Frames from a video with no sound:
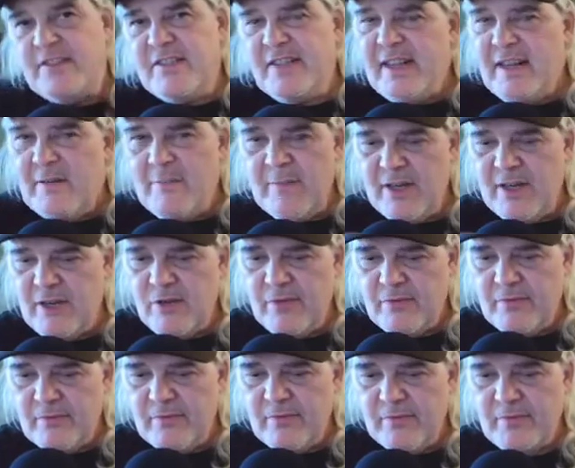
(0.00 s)
and I have my
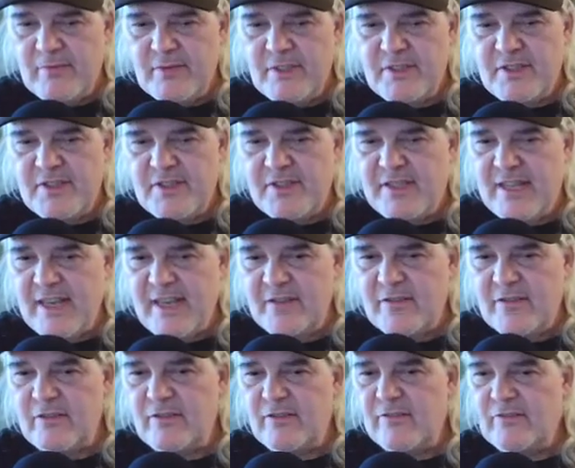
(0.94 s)
own set
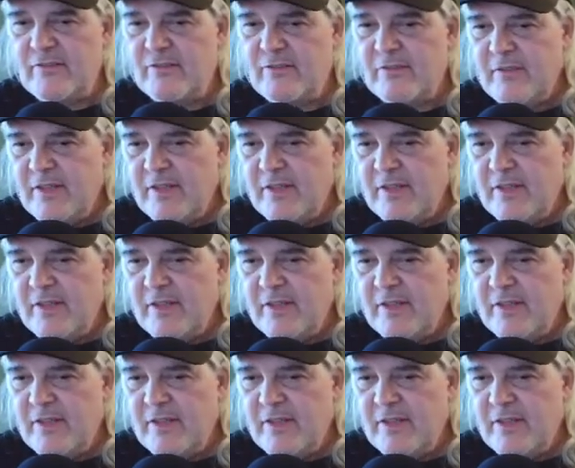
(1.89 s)
of